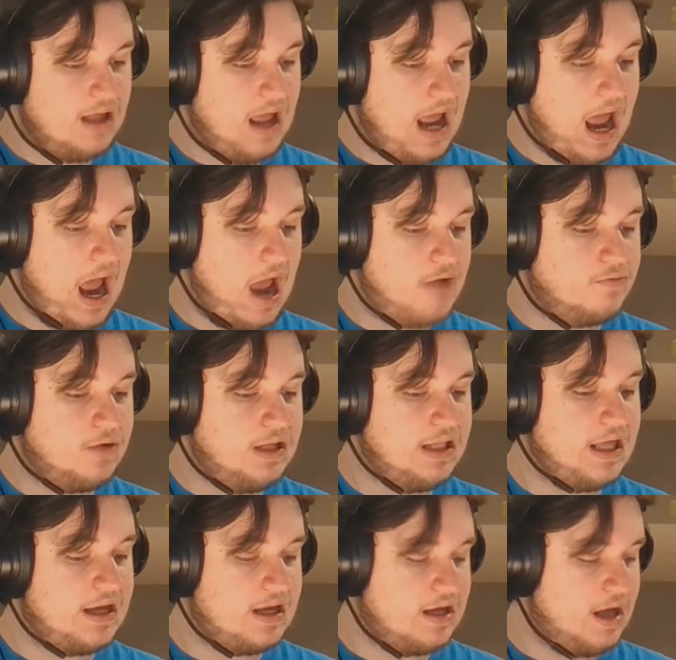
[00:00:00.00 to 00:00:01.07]
I really
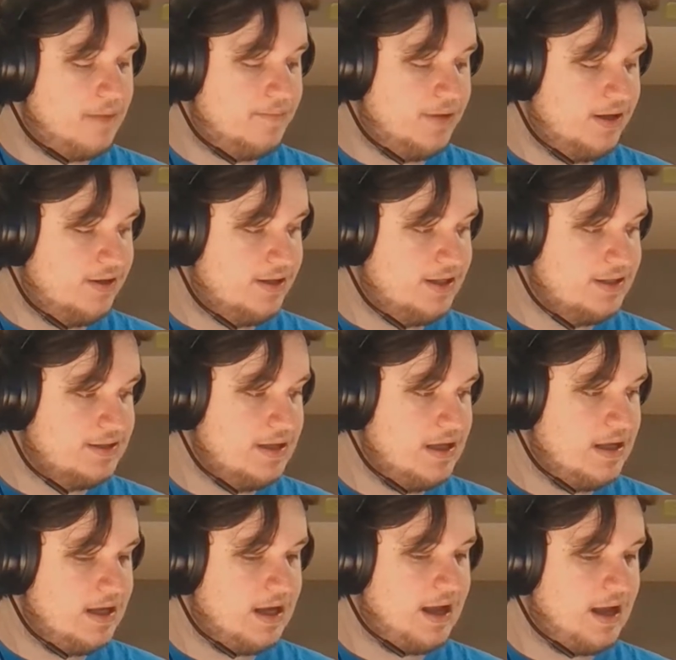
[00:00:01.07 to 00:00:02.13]
like a couple of these
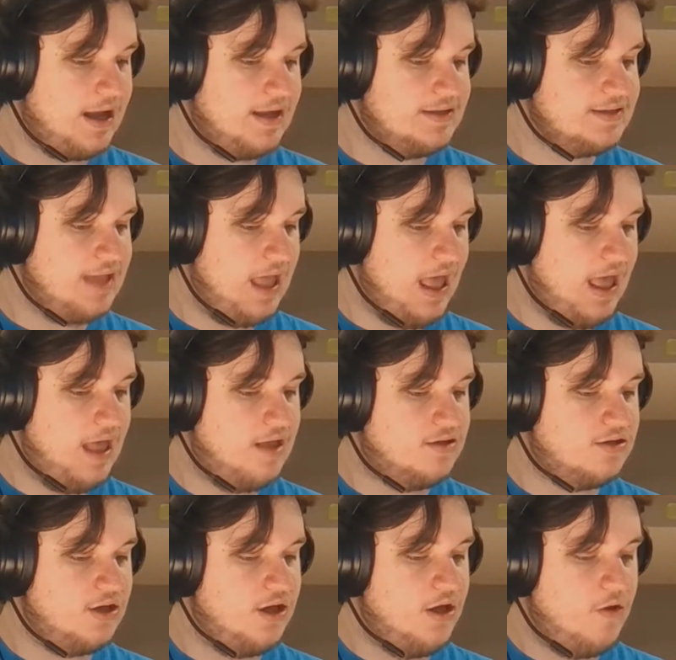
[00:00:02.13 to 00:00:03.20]
guys.
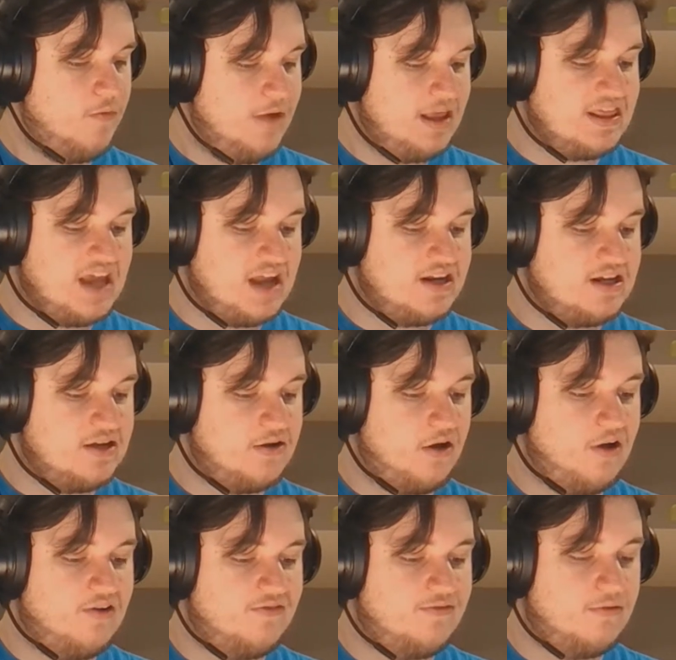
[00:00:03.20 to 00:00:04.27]
And we had the idea
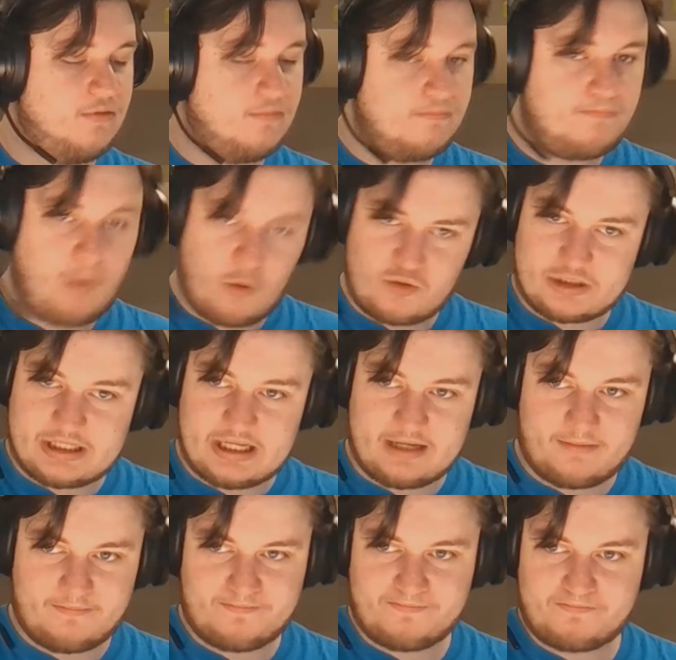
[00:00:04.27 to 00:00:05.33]
of
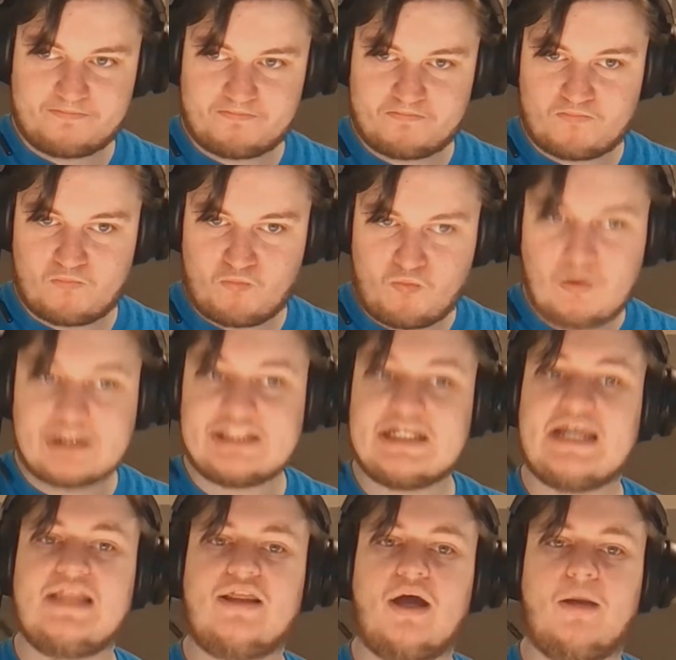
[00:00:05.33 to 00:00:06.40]
posting what's
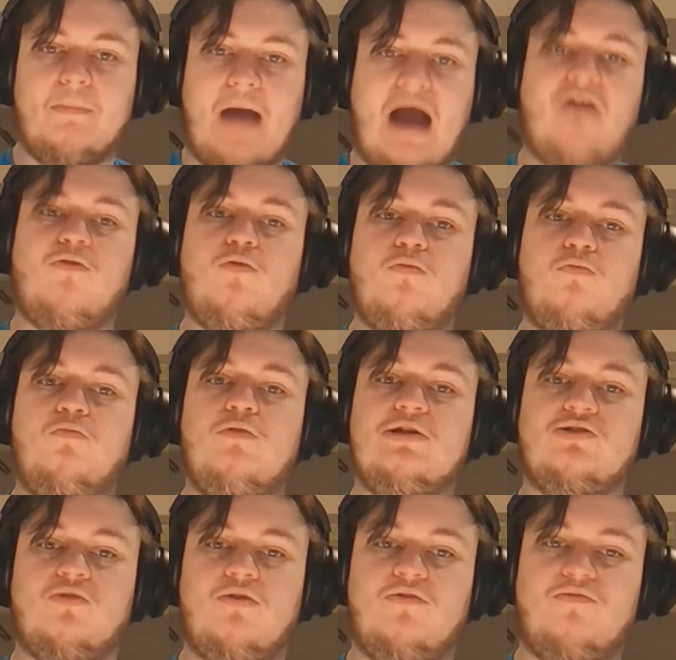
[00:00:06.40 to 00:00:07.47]
in them, how we
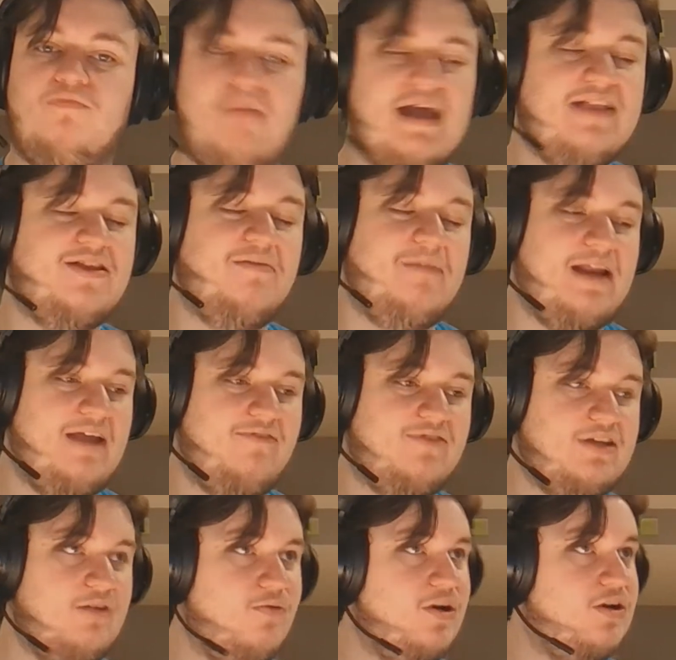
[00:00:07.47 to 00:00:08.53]
sort of made them and
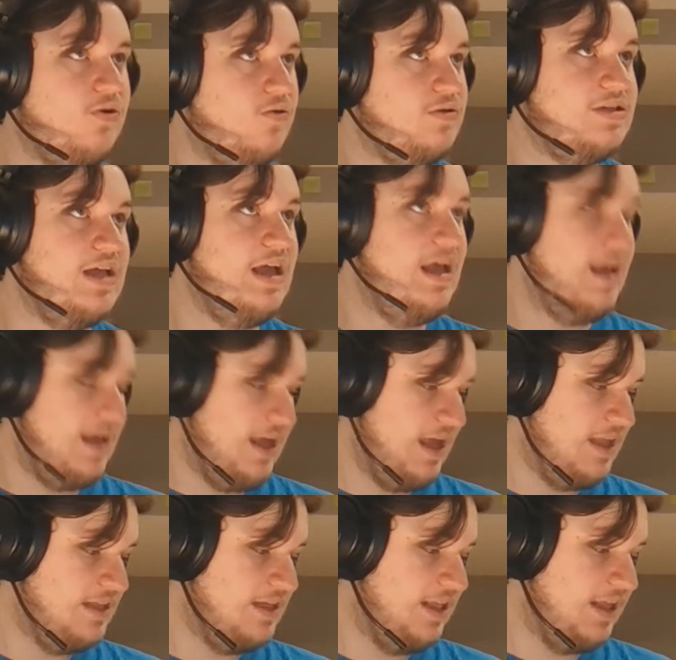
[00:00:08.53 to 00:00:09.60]
everything, what goes
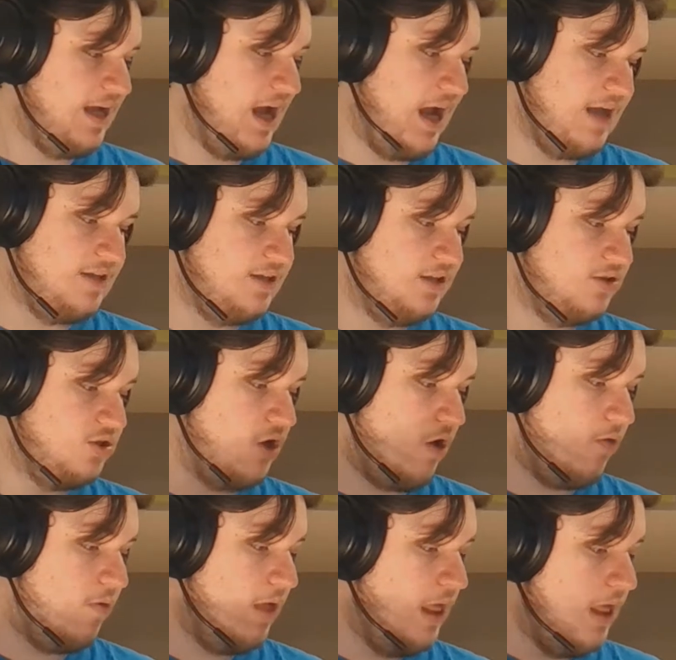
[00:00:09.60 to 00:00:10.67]
into the guys. And
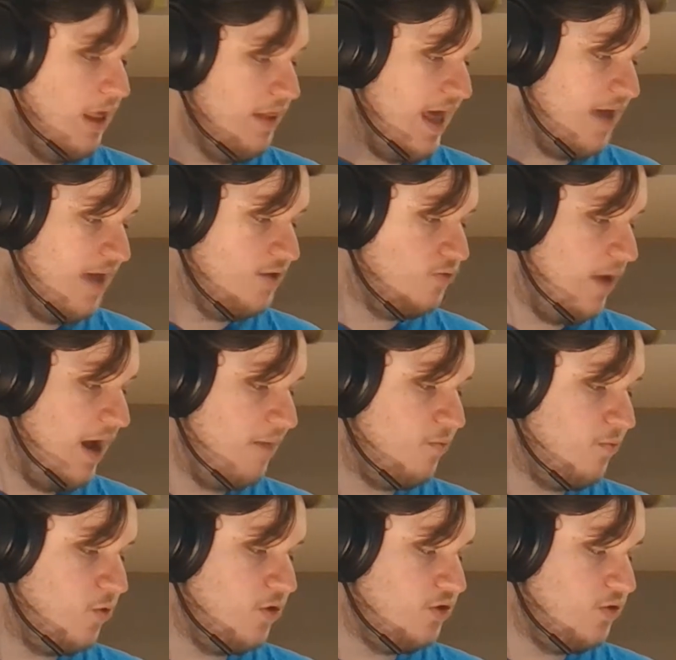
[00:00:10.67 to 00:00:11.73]
so that is what I'm
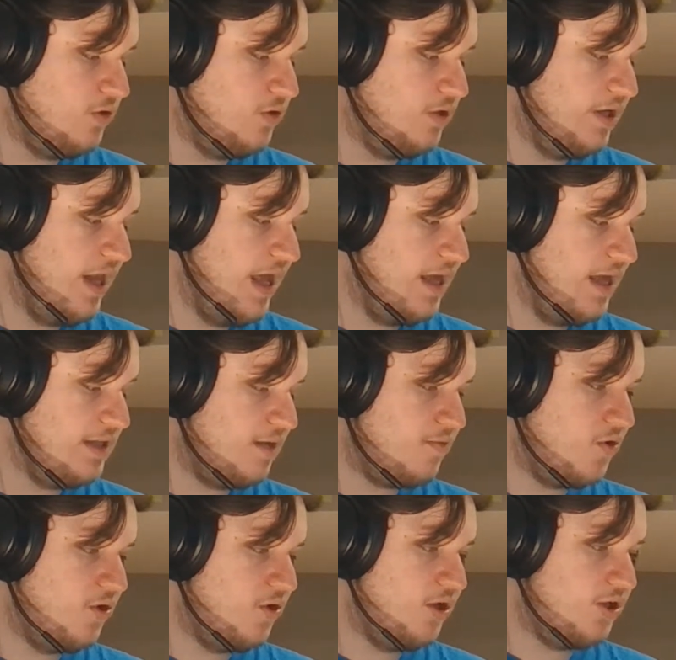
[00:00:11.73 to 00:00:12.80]
going to do here today, is I'm
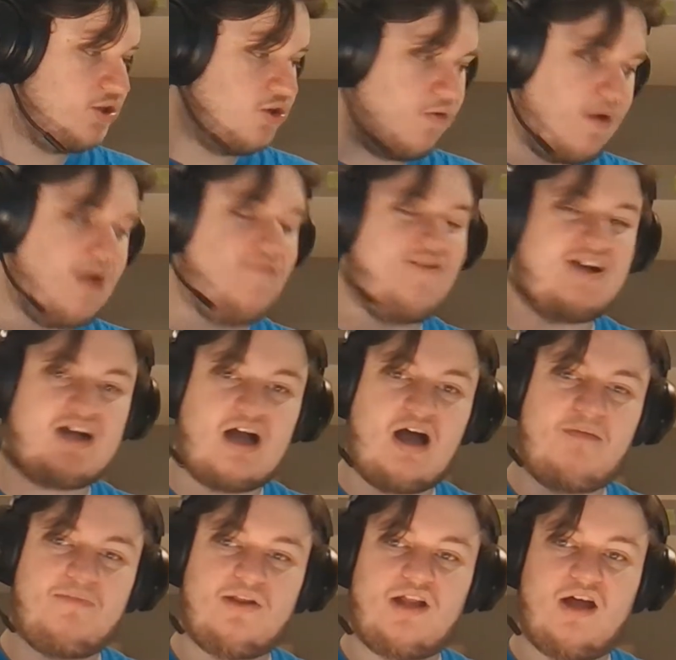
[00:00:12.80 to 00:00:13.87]
going to show off a
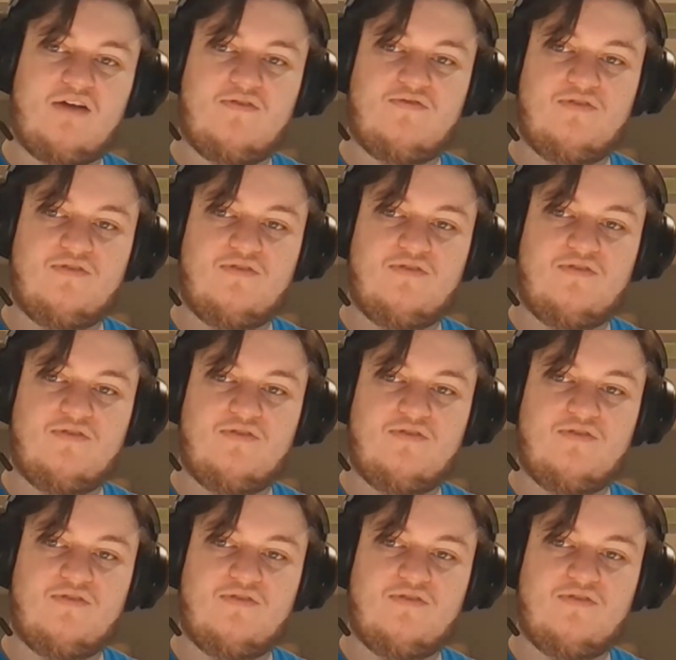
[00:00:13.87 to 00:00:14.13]
couple of,